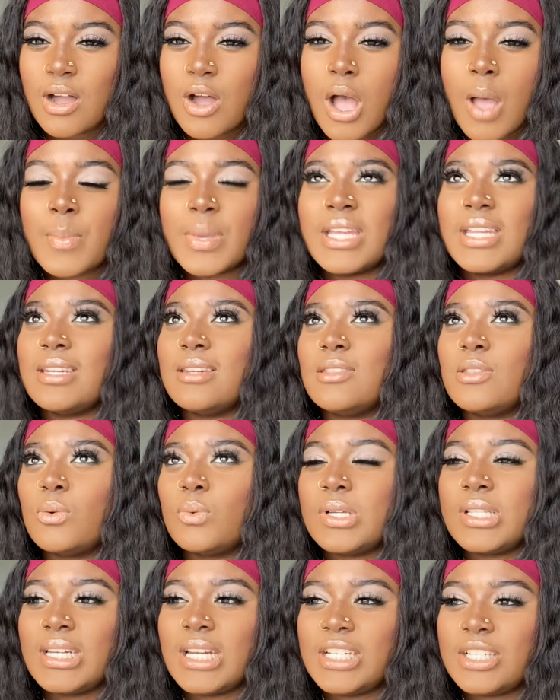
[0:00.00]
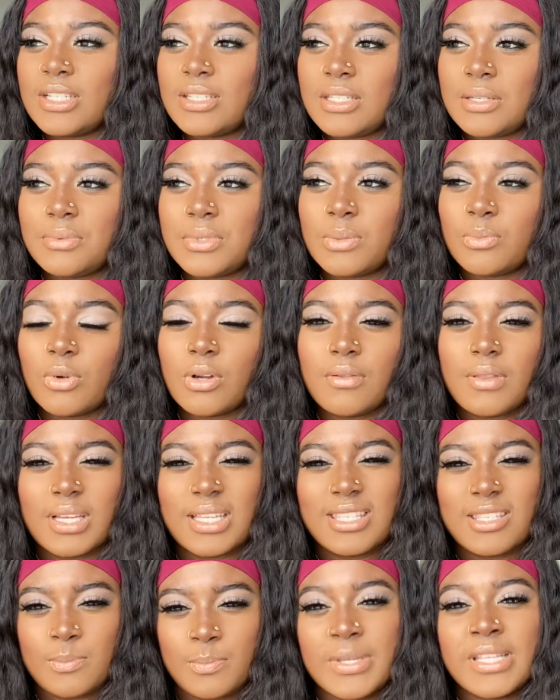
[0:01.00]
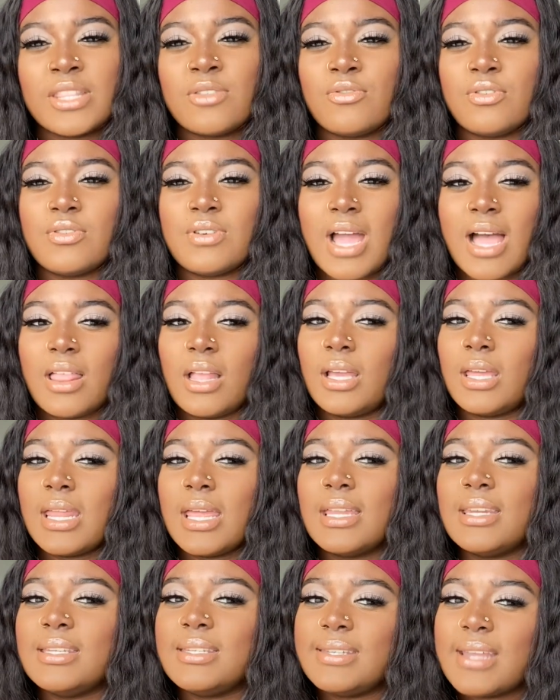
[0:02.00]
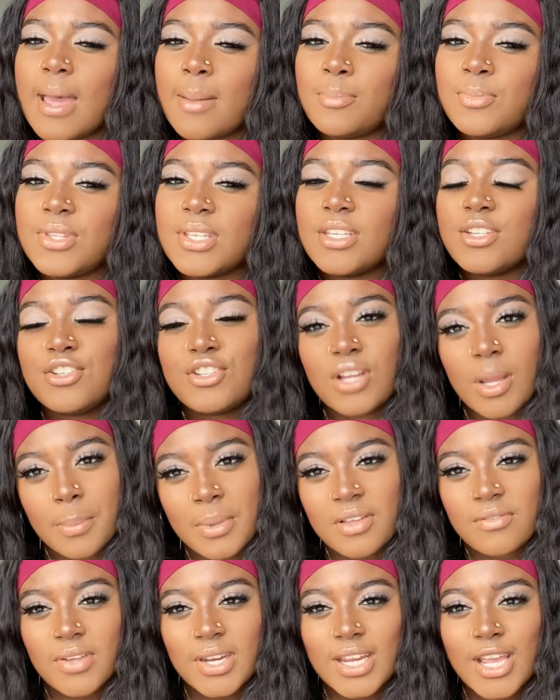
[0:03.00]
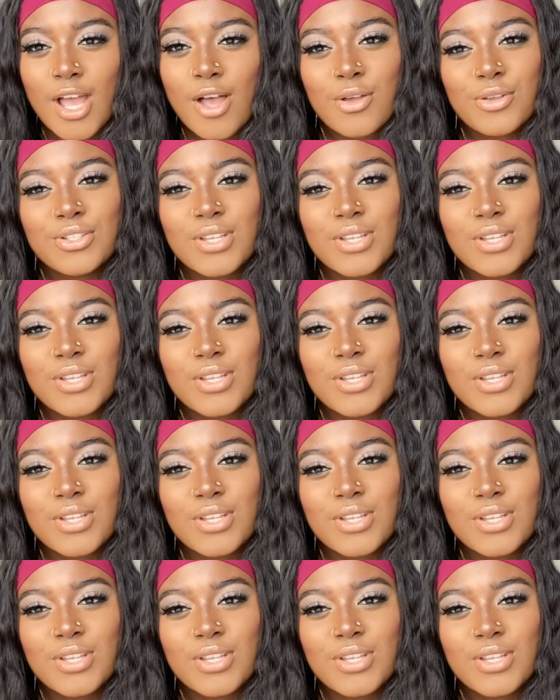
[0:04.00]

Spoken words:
I mean, the one that I just did was more of like a speed through, not like an in-depth shipping video.